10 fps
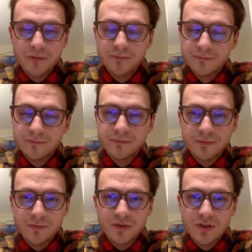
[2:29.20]
you know,
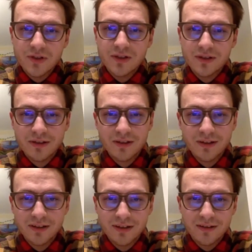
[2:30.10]

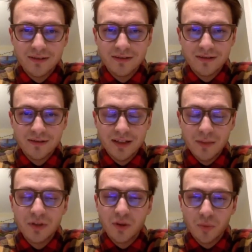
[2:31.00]
just
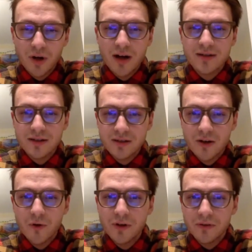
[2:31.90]
keeping the
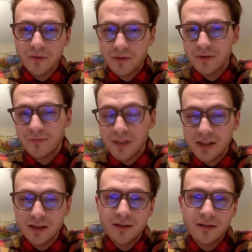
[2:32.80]
process going,
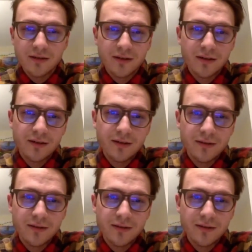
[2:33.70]
feeding it.